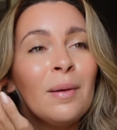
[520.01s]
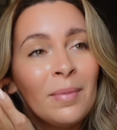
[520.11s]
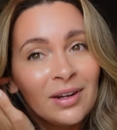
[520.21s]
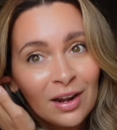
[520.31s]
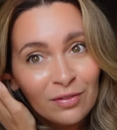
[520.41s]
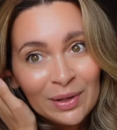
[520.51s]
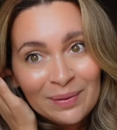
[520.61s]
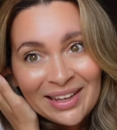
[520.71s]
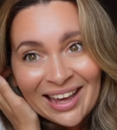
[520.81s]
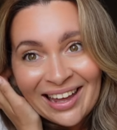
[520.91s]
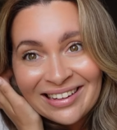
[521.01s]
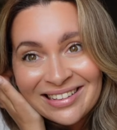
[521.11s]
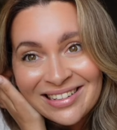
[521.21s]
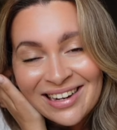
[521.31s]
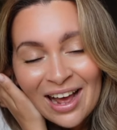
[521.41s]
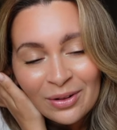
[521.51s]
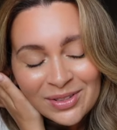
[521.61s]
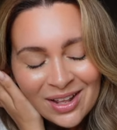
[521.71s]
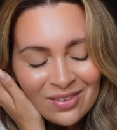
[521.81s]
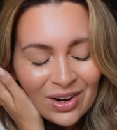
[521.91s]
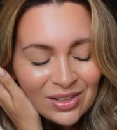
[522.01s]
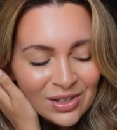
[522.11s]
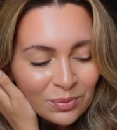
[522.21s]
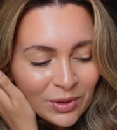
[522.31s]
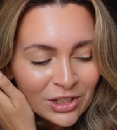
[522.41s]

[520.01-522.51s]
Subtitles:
but lovely weekend outside of London,